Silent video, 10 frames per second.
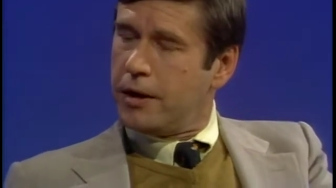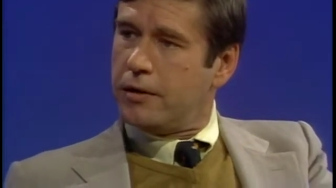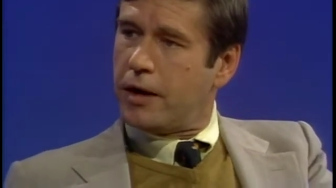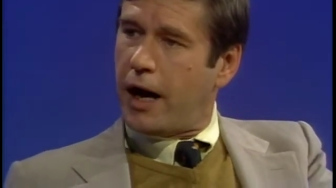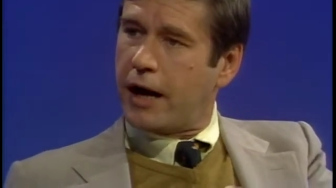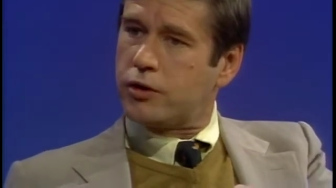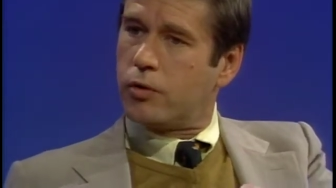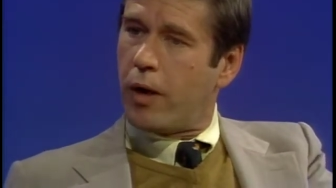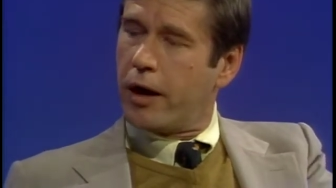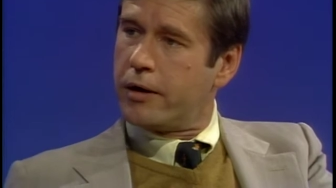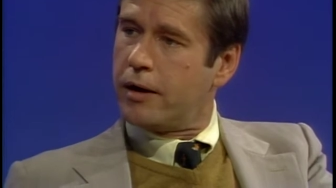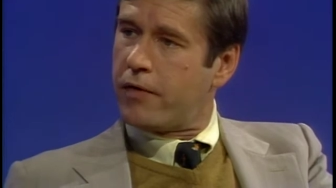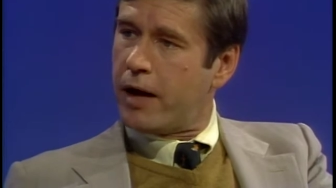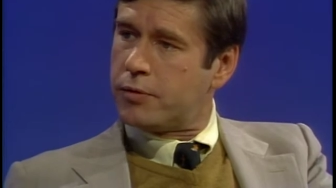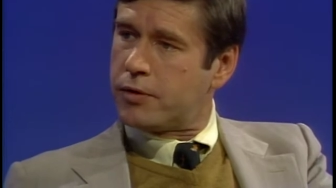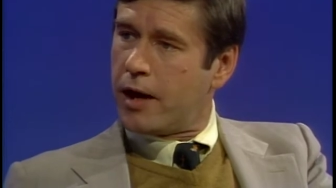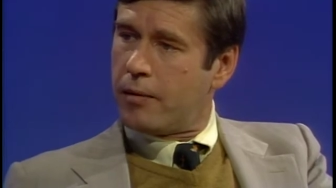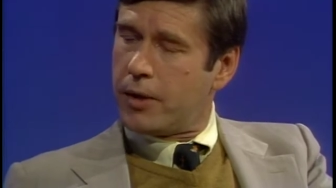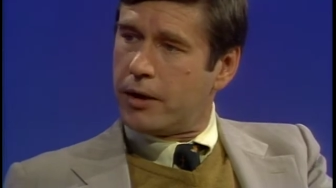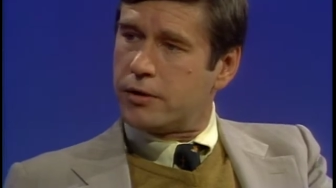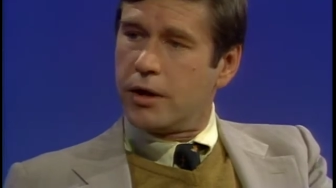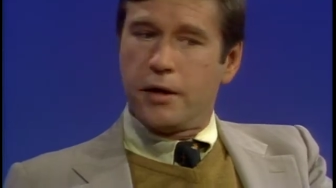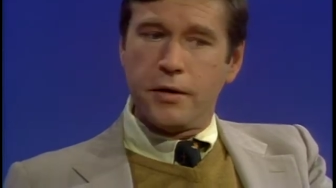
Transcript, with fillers: the actuality of abscam is